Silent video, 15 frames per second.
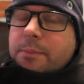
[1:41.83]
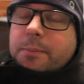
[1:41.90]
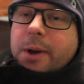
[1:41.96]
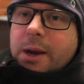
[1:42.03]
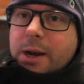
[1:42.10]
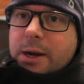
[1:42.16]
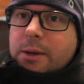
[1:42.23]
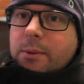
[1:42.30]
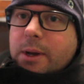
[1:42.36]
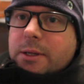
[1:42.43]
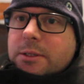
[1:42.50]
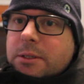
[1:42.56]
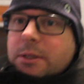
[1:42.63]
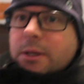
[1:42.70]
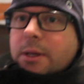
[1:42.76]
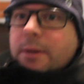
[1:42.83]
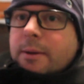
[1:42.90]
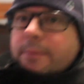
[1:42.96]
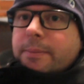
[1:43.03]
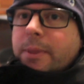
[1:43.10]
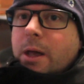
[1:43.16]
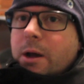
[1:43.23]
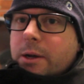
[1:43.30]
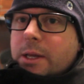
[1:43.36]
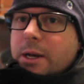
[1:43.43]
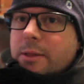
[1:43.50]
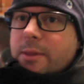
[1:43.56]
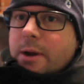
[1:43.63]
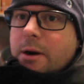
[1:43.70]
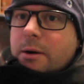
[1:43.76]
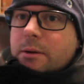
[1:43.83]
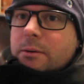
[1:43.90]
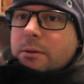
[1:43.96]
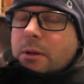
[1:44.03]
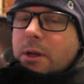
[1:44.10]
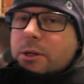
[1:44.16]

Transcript: But anyways, I'll get in there